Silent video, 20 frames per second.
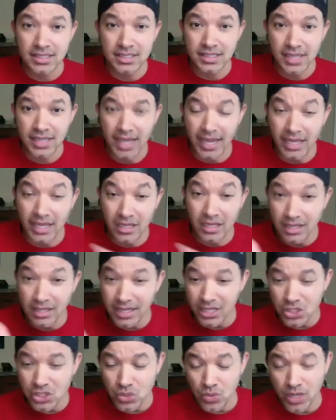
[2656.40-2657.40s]
and look
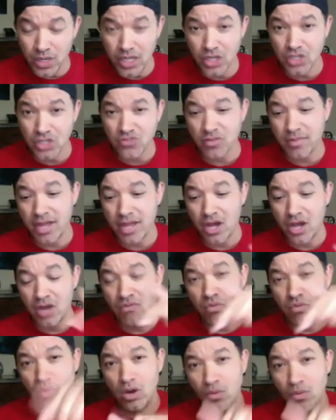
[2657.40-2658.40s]
at 20 years from now of
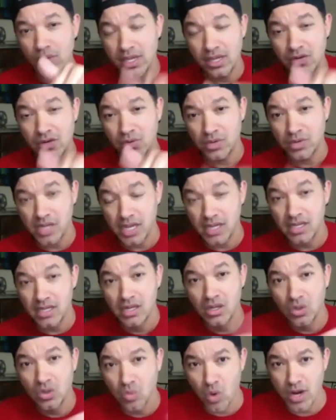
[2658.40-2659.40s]
what we can create
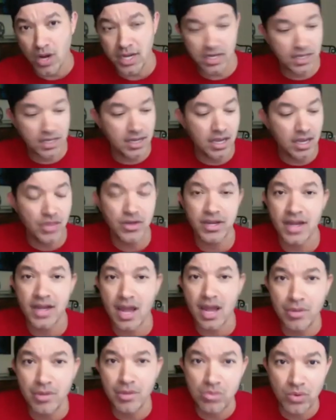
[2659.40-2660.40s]
working together in
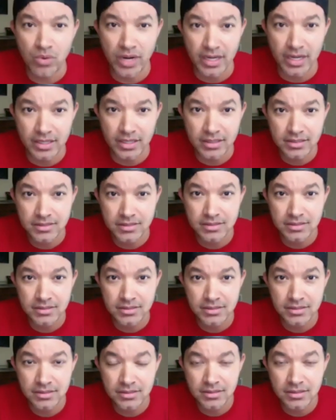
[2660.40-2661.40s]
iBoomerang.
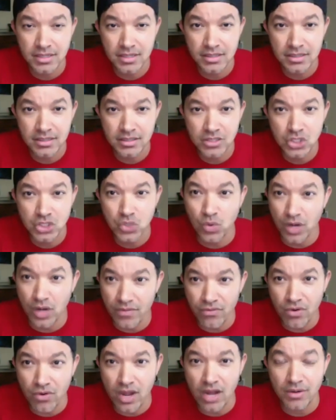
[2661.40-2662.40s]

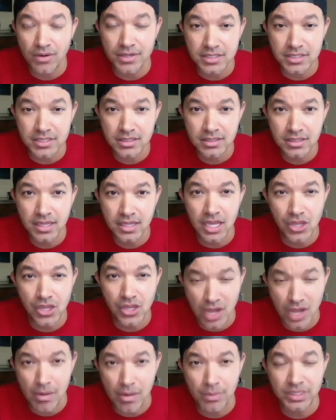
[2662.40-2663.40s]
24 hours, can you
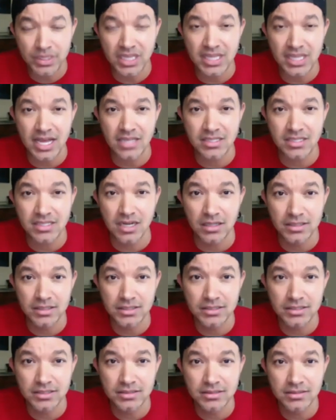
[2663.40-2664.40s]
come up with $1,000?
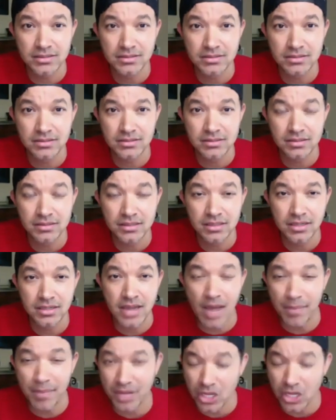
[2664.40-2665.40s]

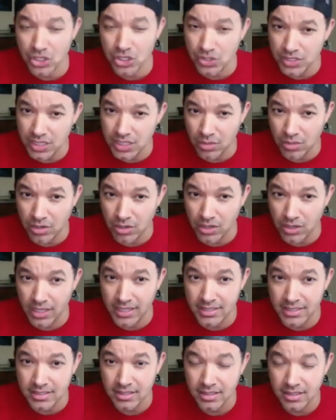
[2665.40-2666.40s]
Not because you see the
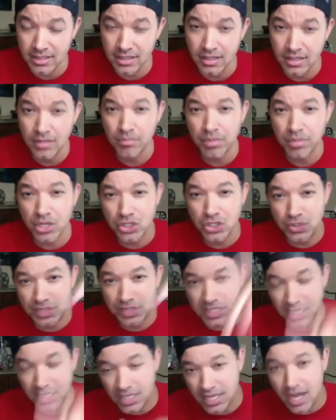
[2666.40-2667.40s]
Rolex, because you
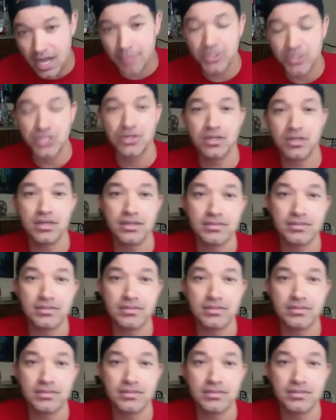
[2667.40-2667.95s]
see the opportunity.